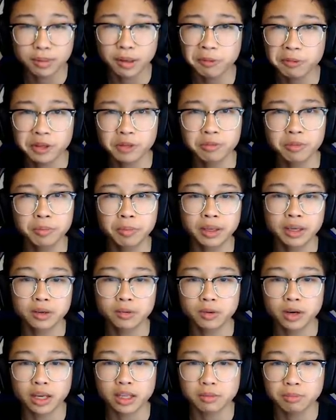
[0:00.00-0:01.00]
probably gonna be
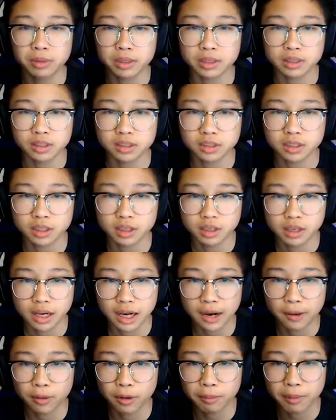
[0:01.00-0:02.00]
playing ranked because
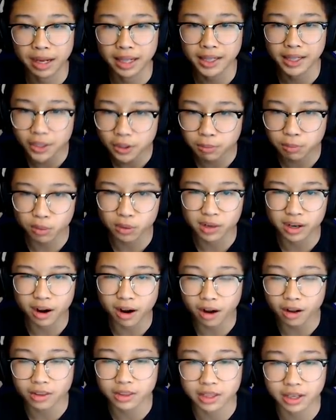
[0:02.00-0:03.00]
I want my leaderboard
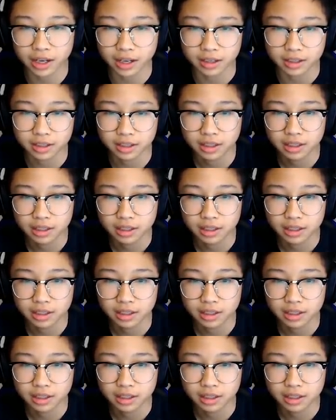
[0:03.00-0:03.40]
on that.